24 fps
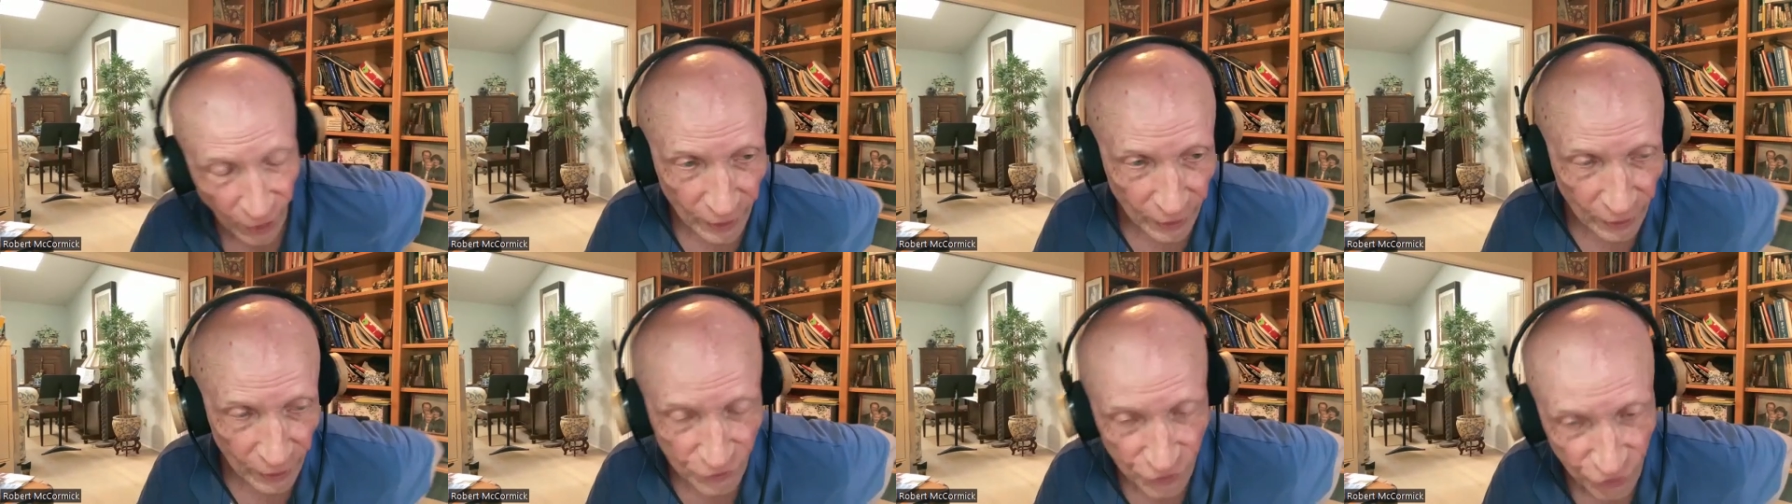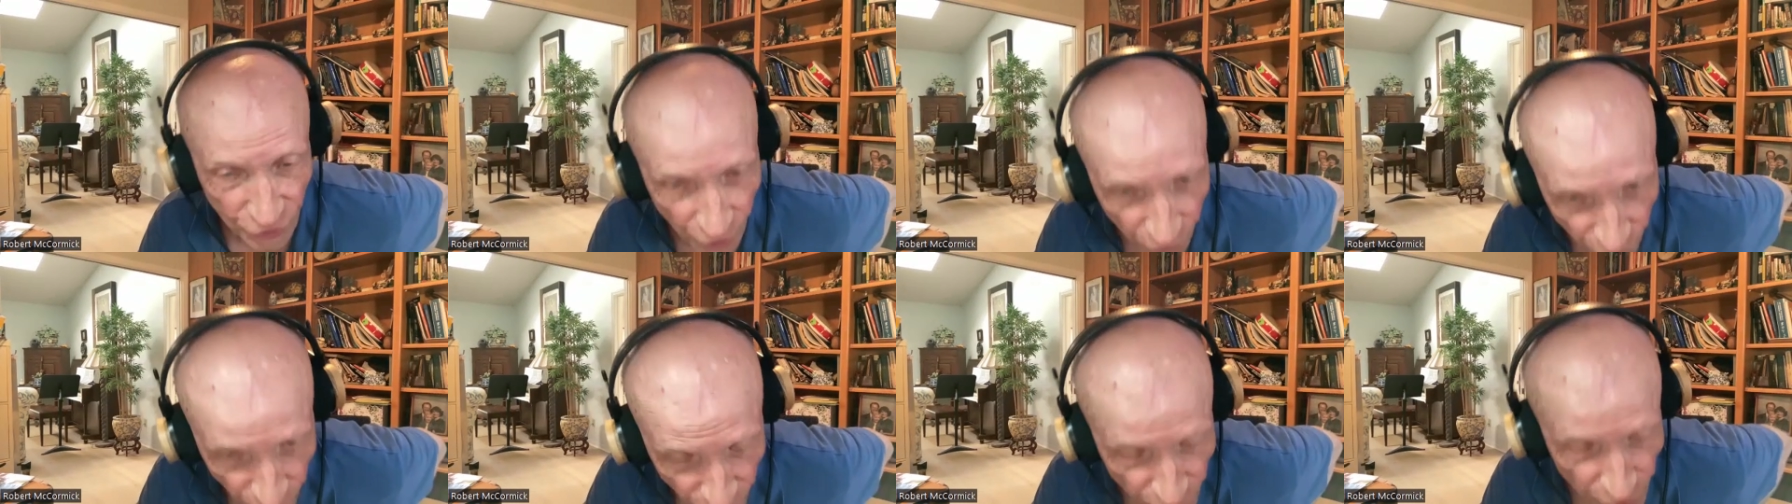
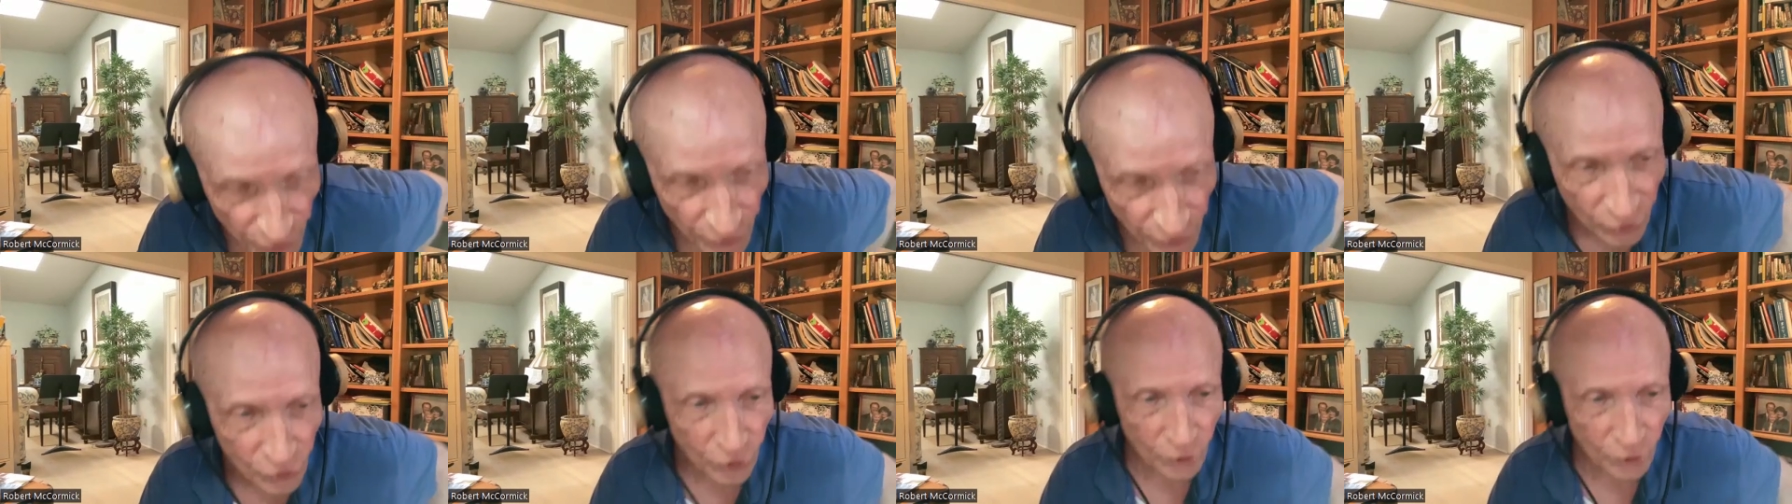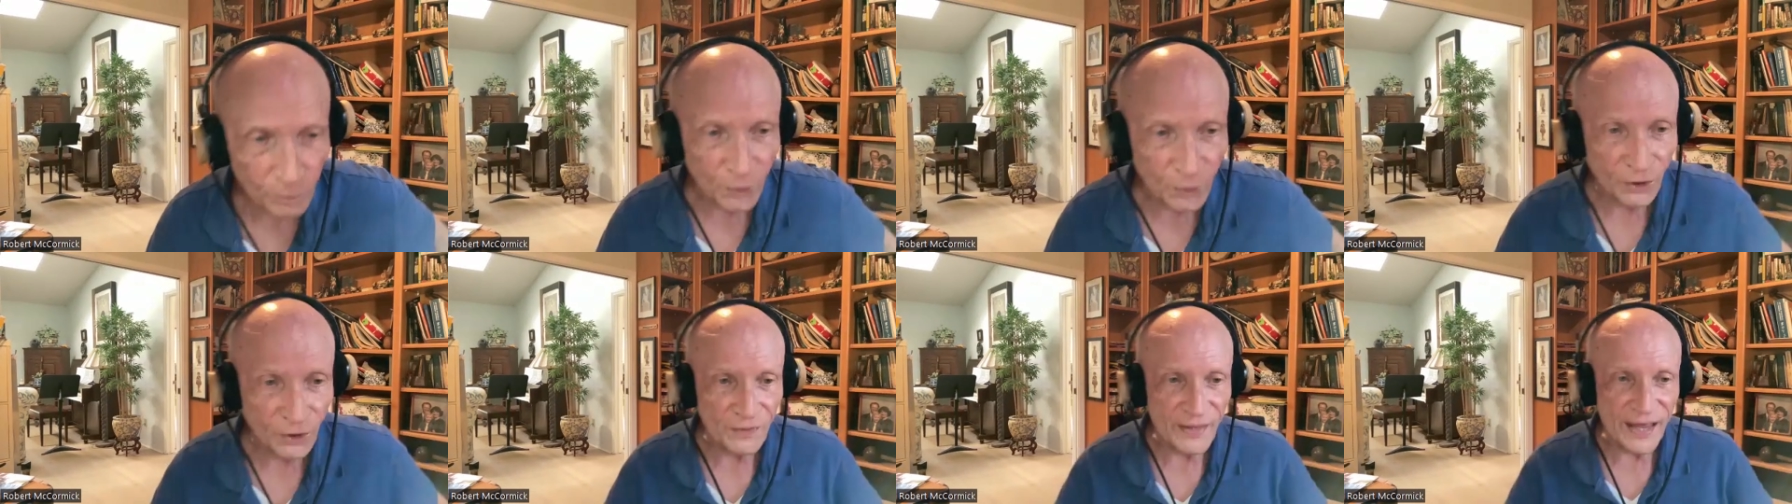It's different than the
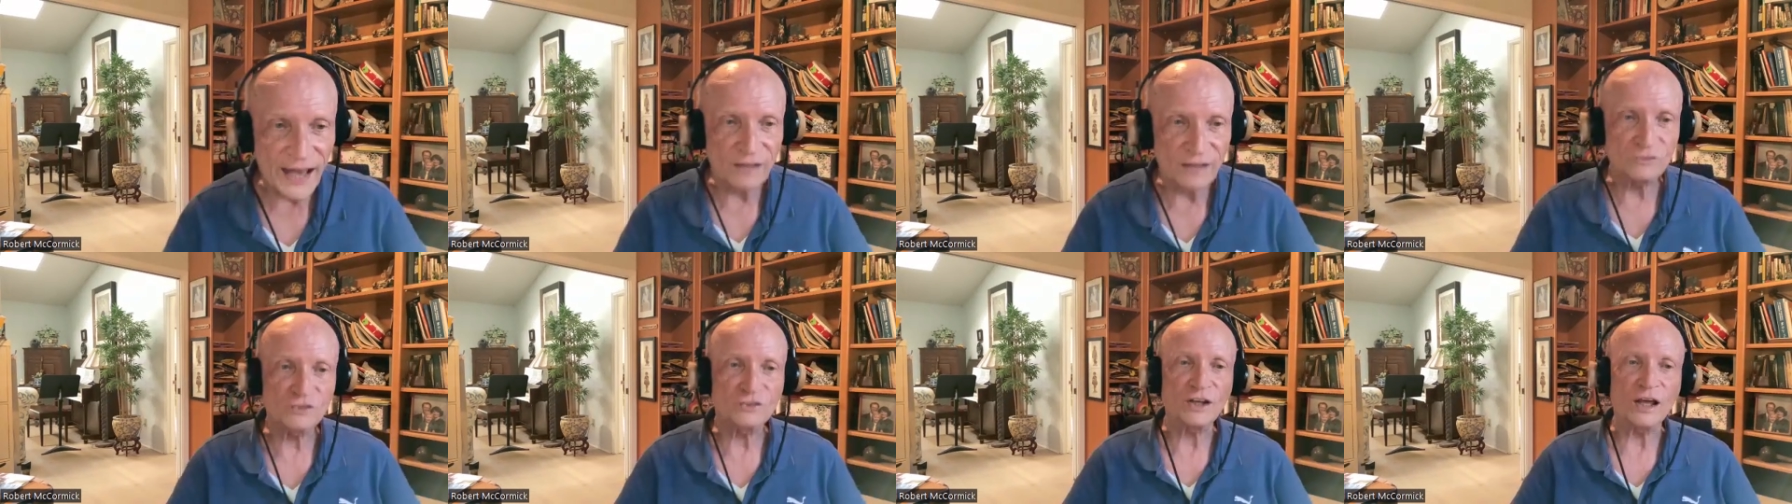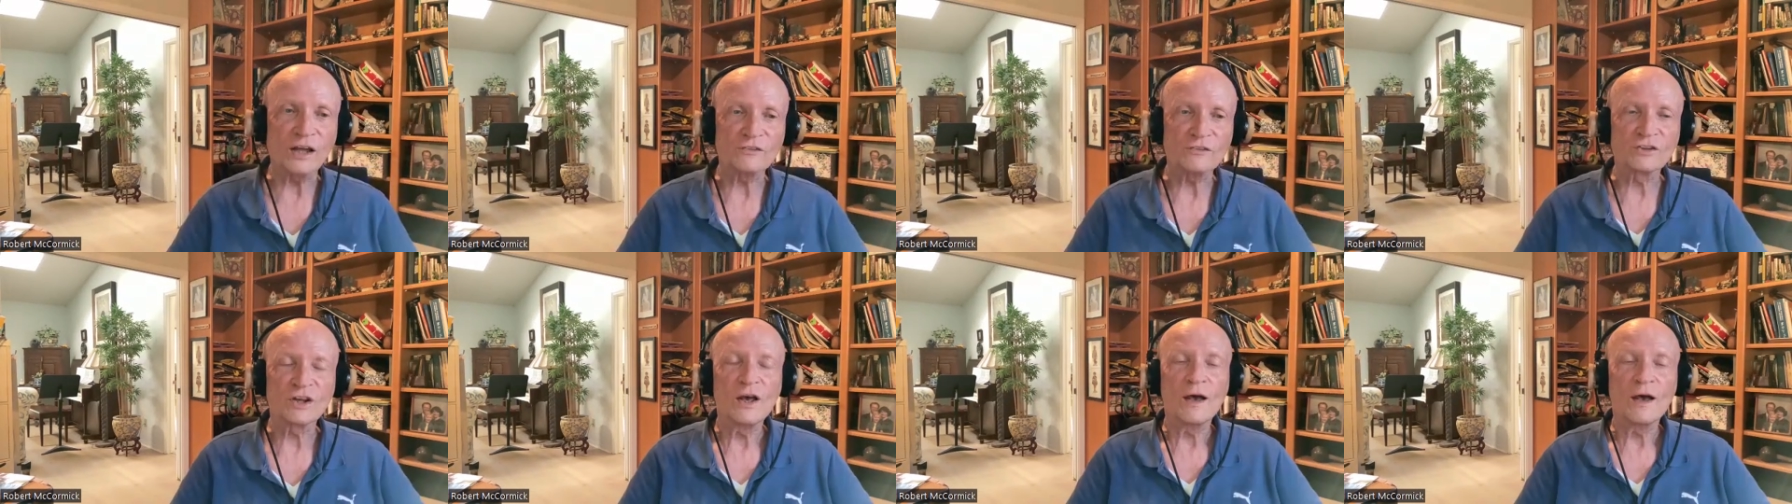cookbook in that
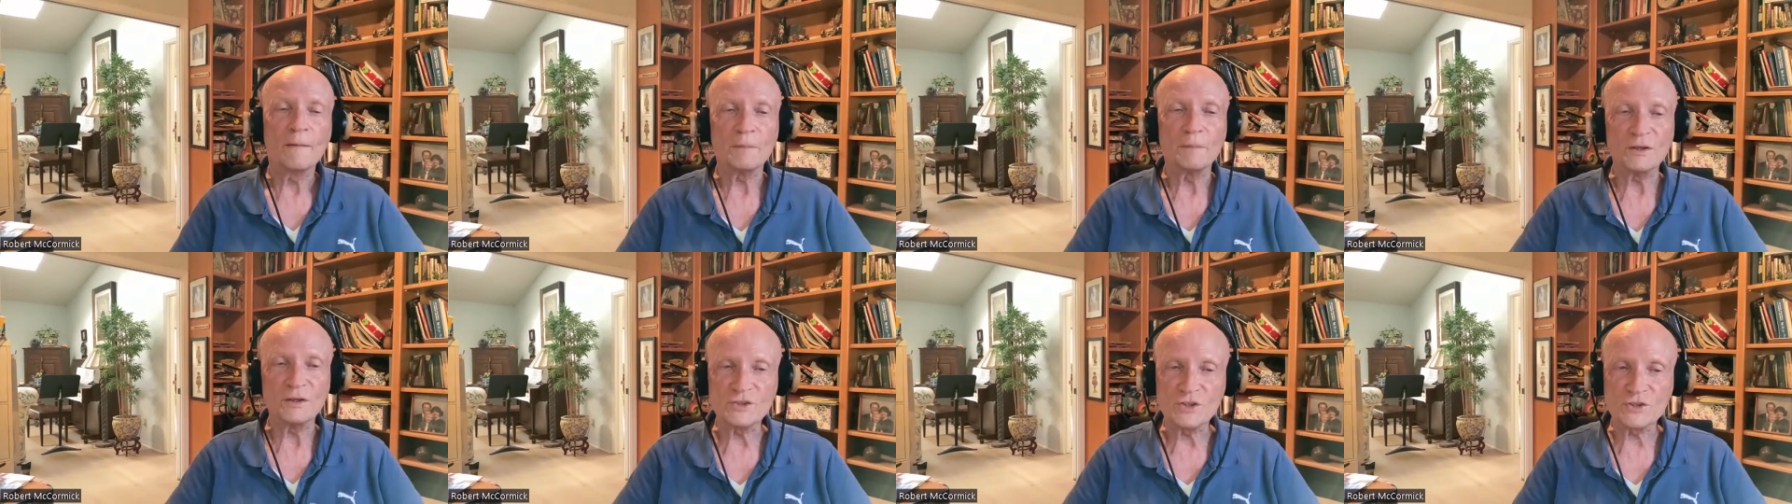sense,